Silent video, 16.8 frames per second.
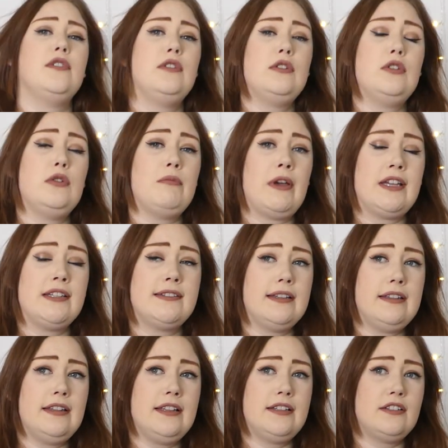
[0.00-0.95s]
you may
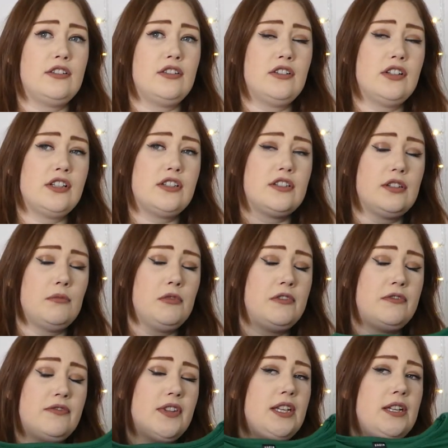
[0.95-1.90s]
see this under some
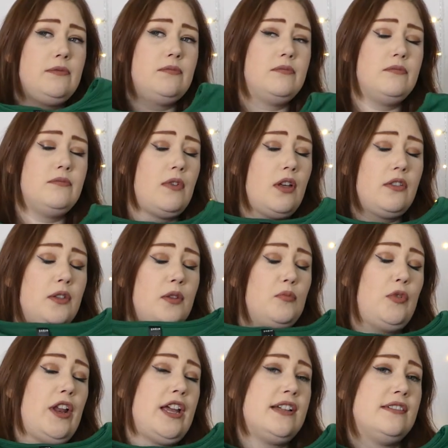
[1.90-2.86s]
of the other
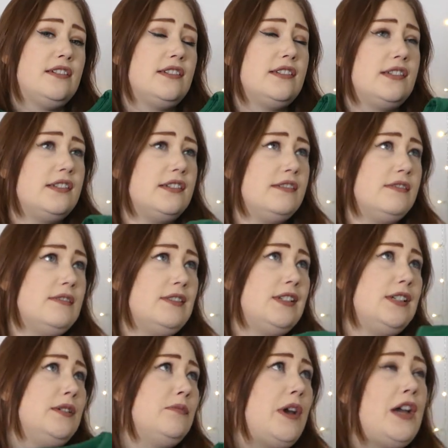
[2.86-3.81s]
blazers and
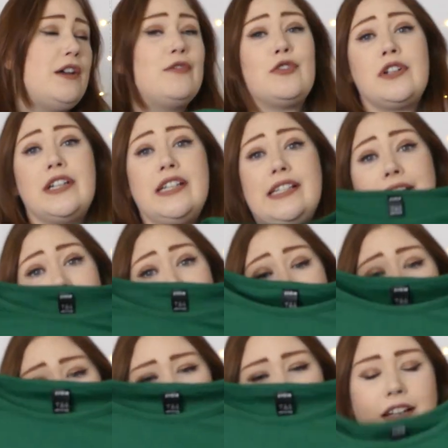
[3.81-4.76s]
you may have already seen
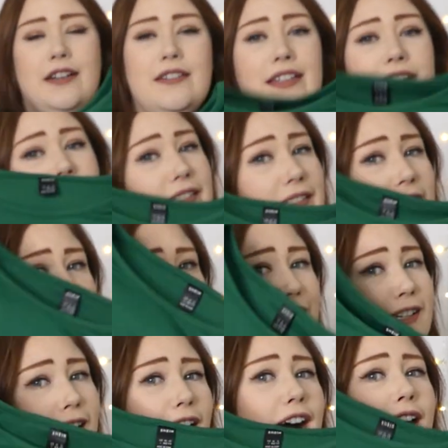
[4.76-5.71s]
it. So this is the
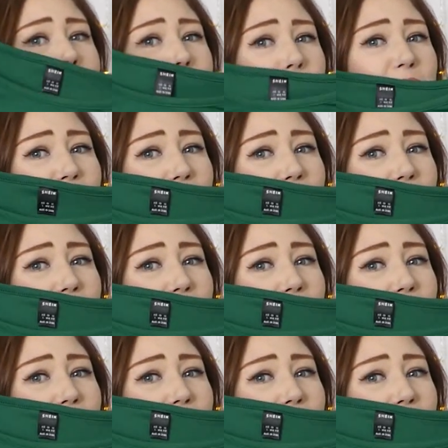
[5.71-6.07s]
top.